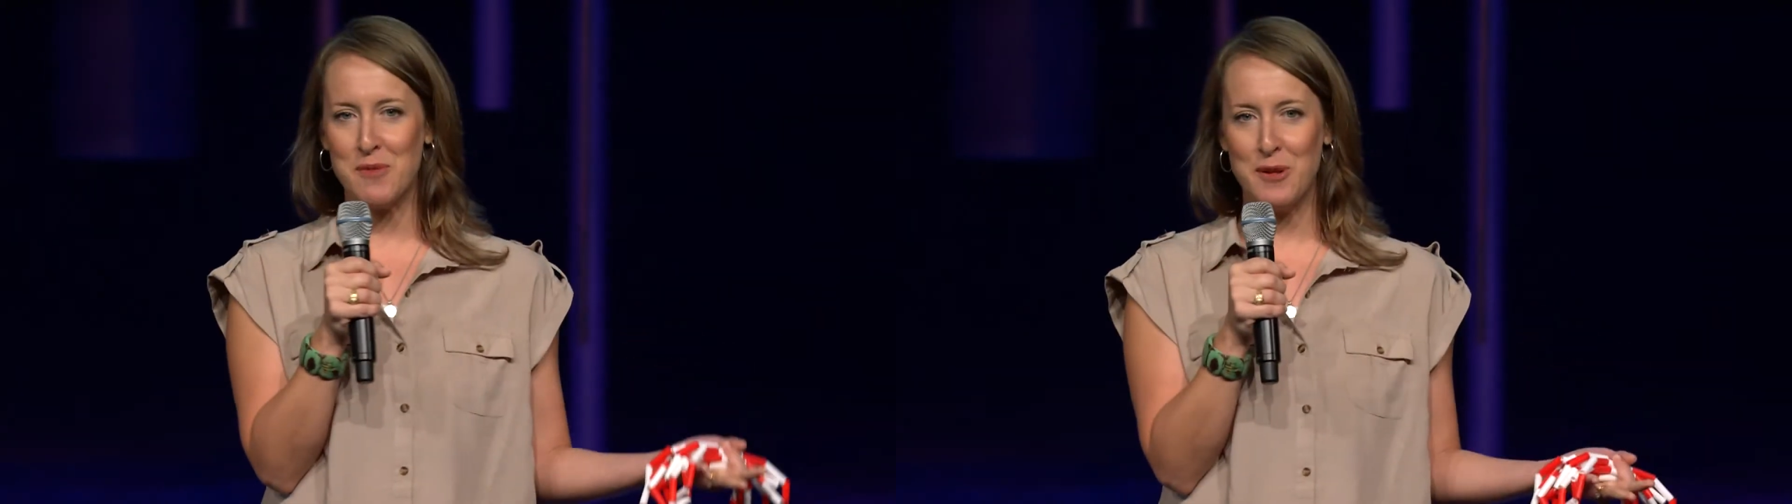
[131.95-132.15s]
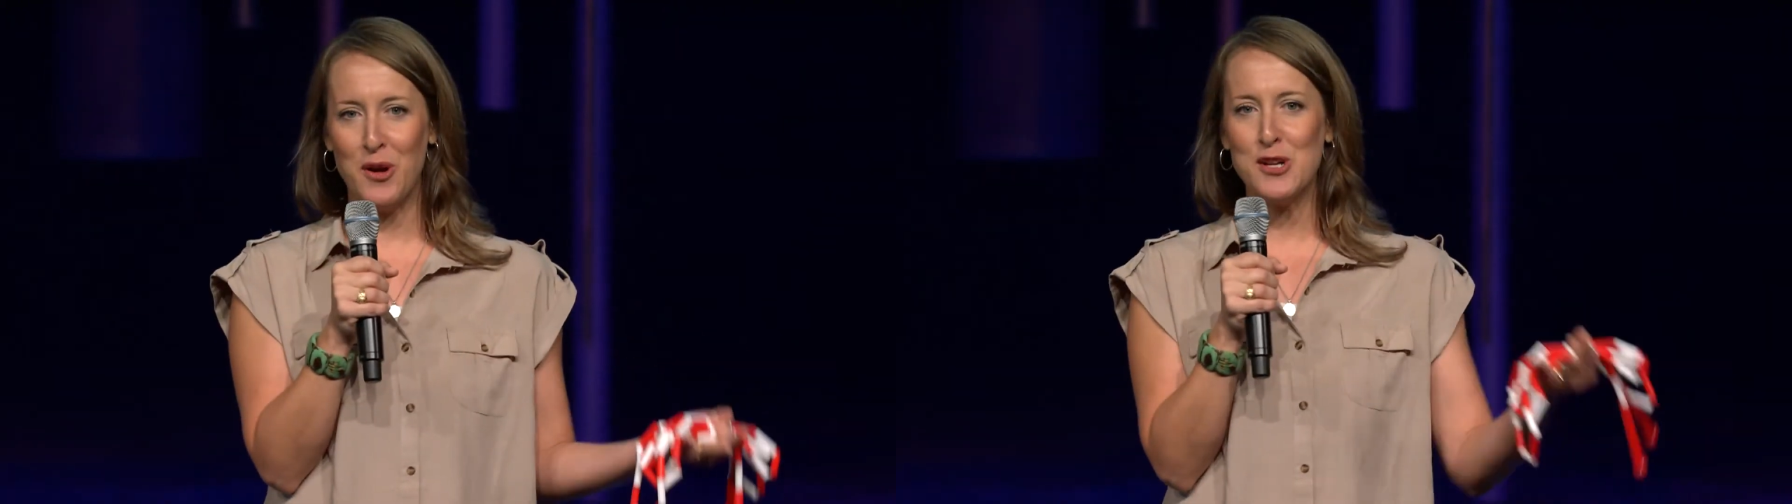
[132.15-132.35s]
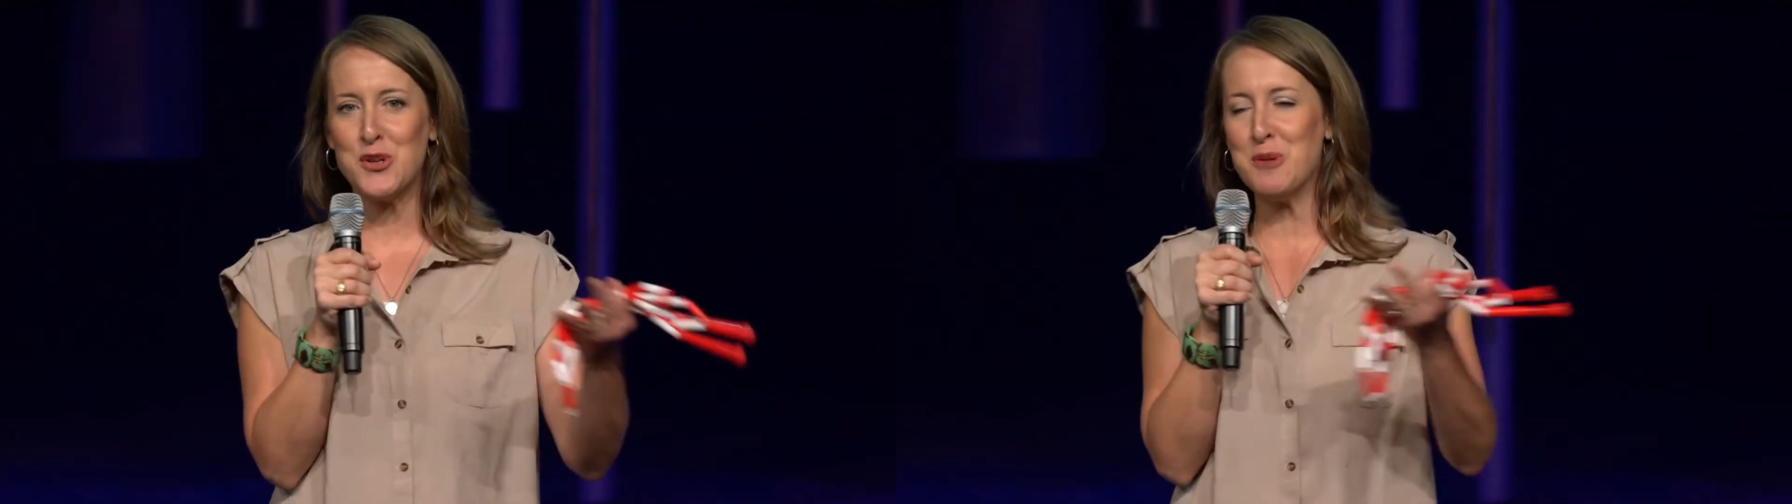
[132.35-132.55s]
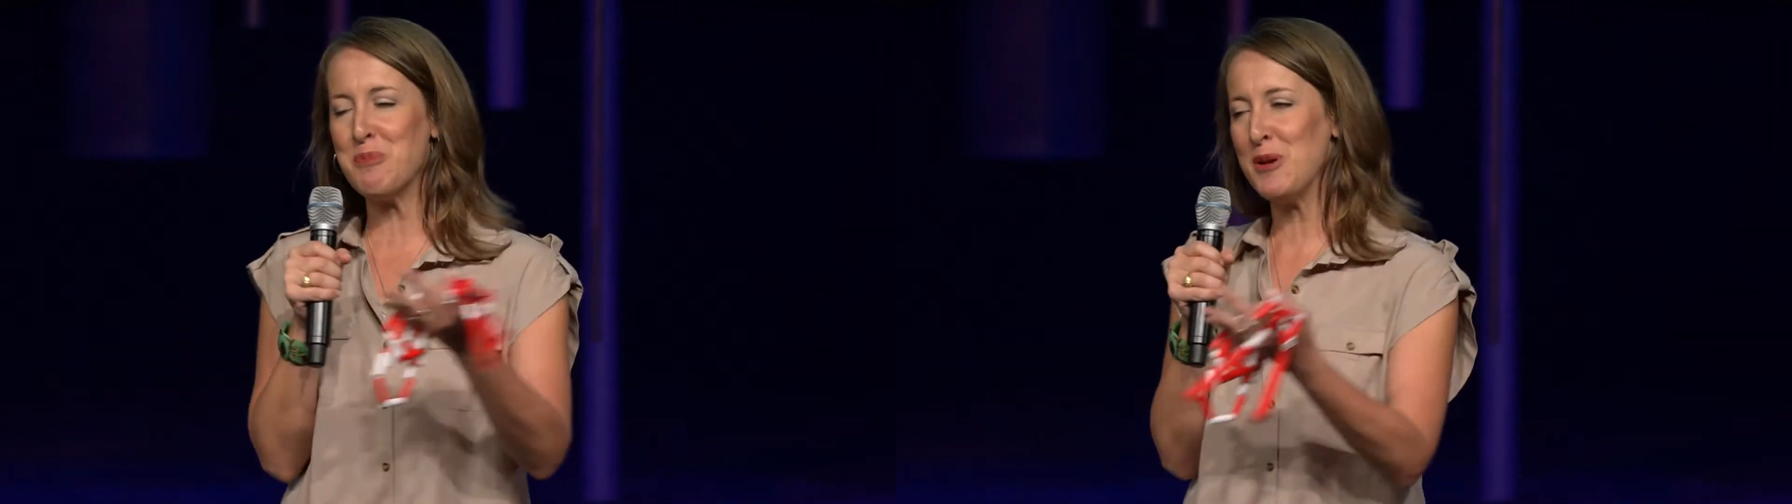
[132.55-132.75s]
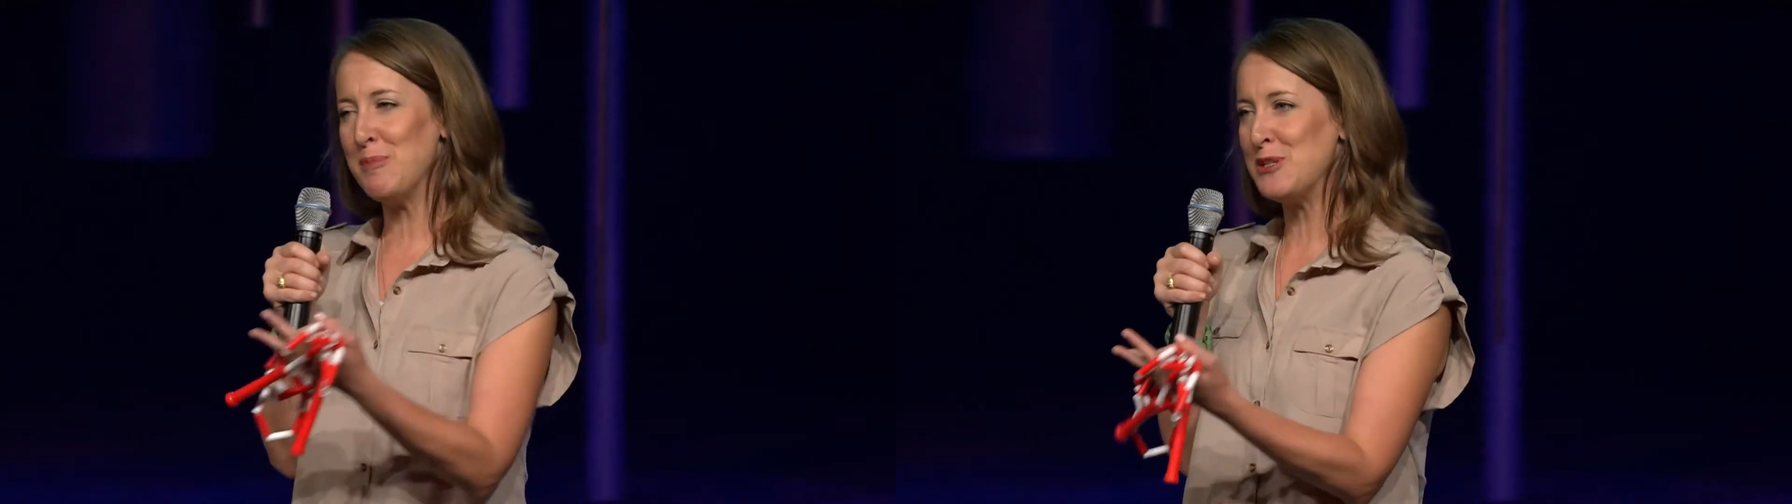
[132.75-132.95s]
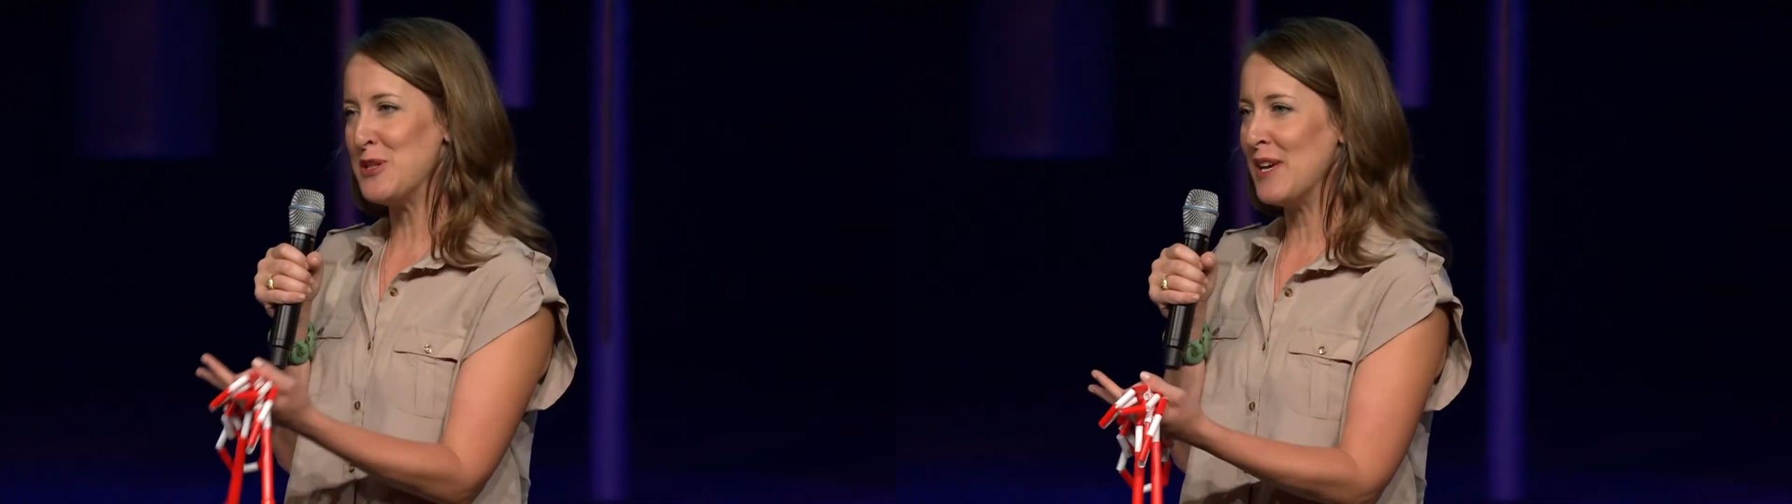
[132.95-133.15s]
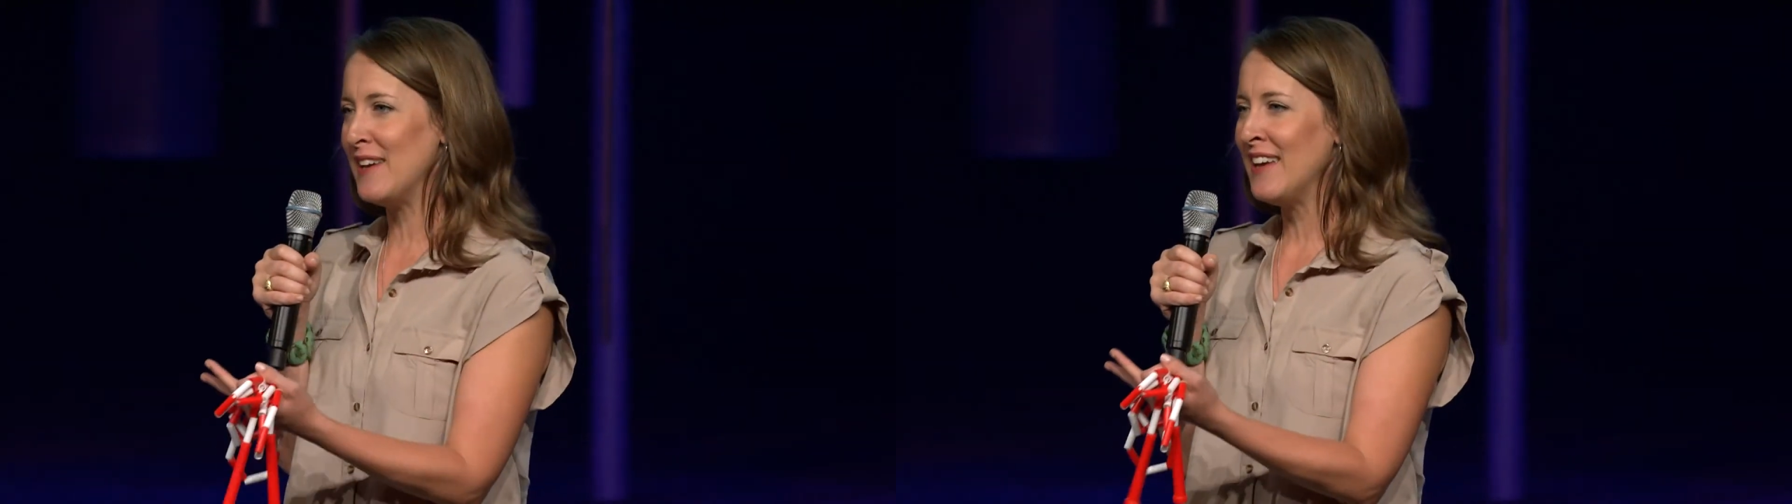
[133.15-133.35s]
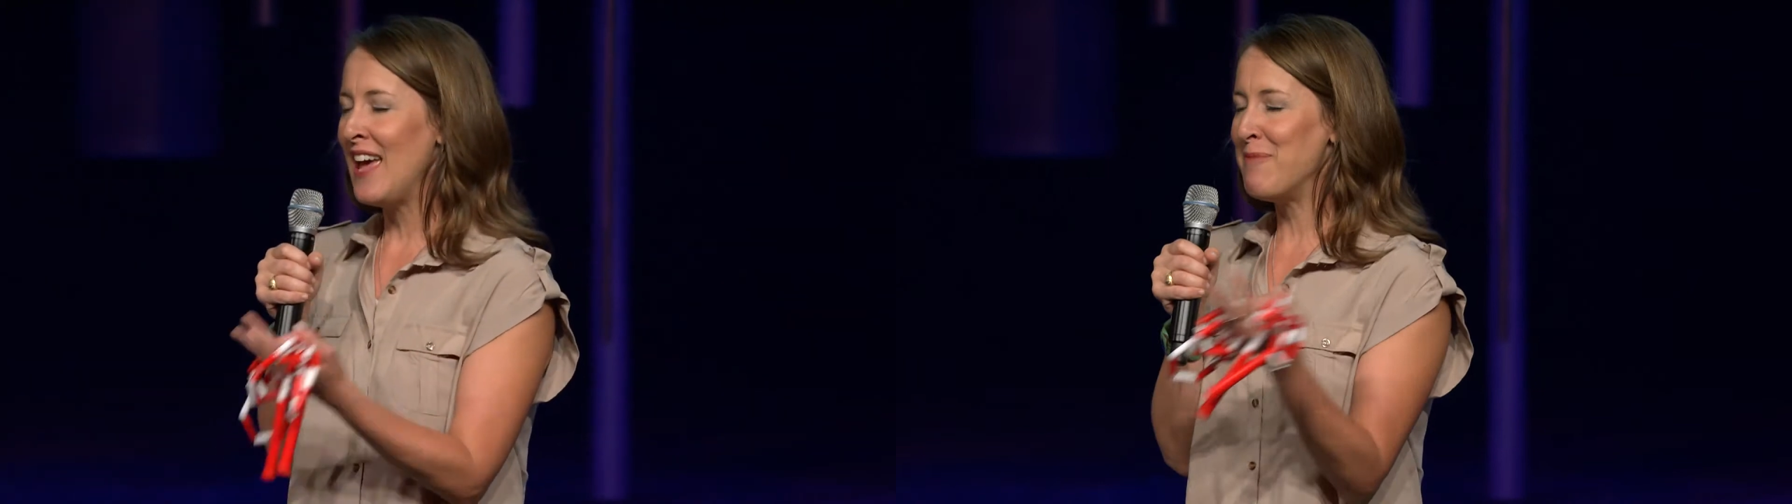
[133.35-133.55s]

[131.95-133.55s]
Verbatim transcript: from the large group room to